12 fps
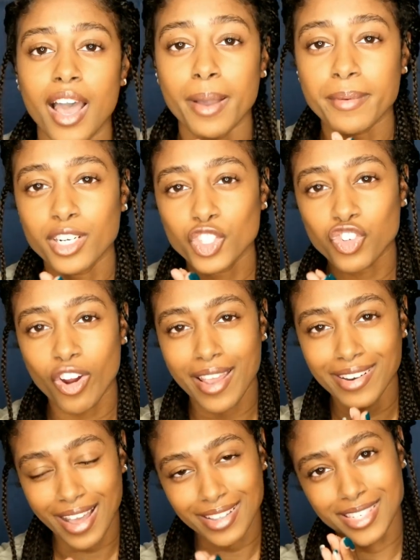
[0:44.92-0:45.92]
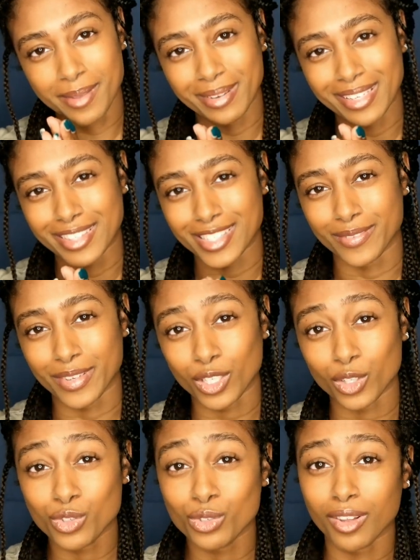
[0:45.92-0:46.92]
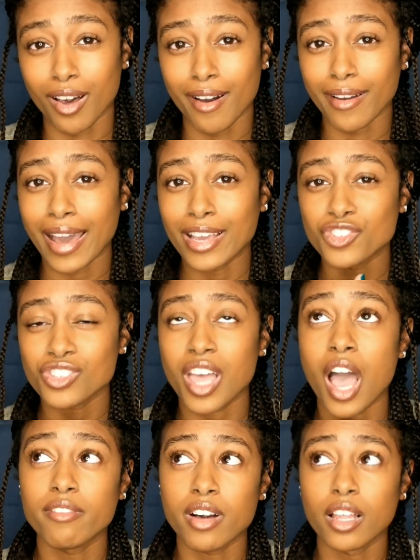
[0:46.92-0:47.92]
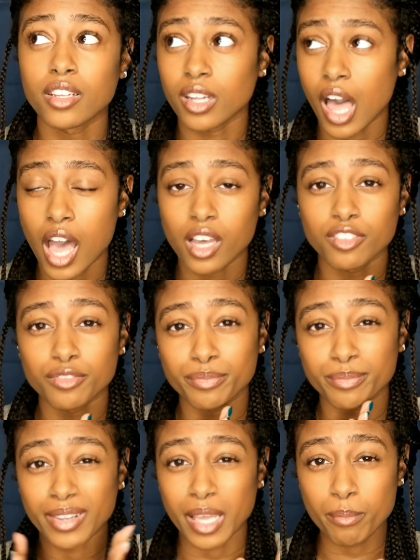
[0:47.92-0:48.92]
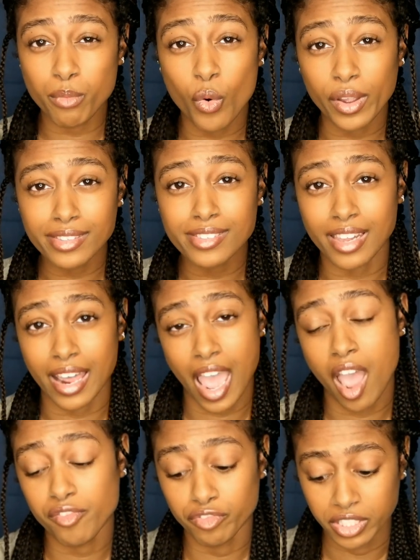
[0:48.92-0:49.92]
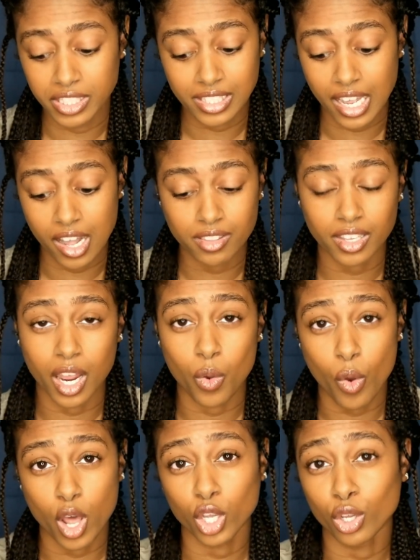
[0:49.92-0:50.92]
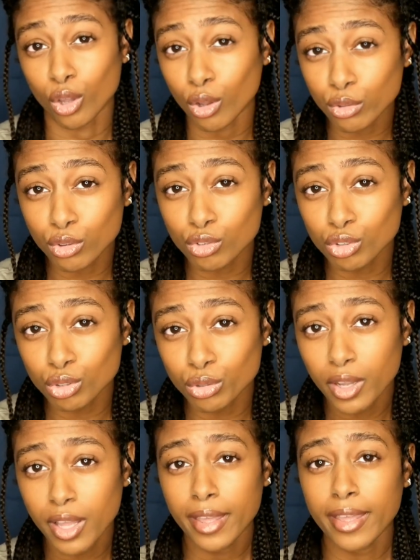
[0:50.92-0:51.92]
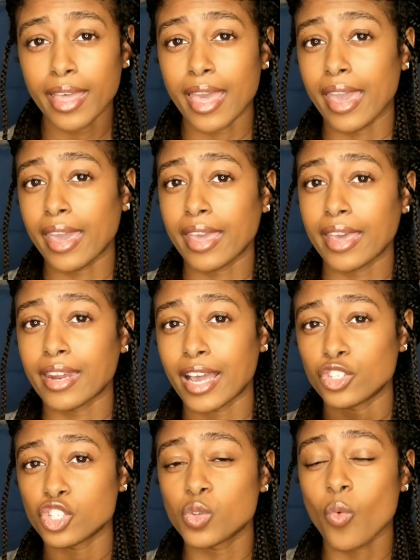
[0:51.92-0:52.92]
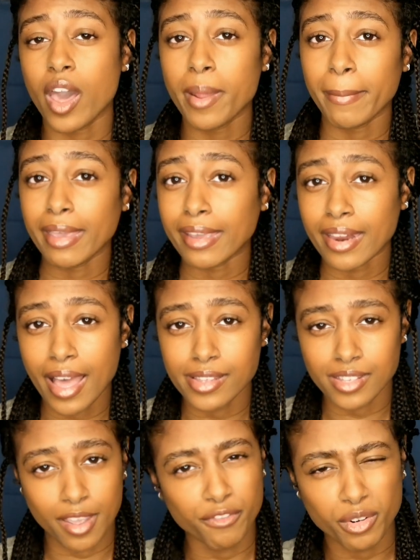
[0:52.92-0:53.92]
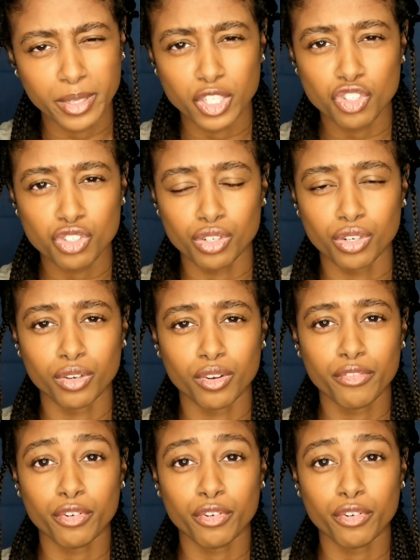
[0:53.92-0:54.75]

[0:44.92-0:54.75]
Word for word: I'm going to try not to make this video too long. I just have a lot of like points that I have written down that I want to go through, and I just want to make it as informational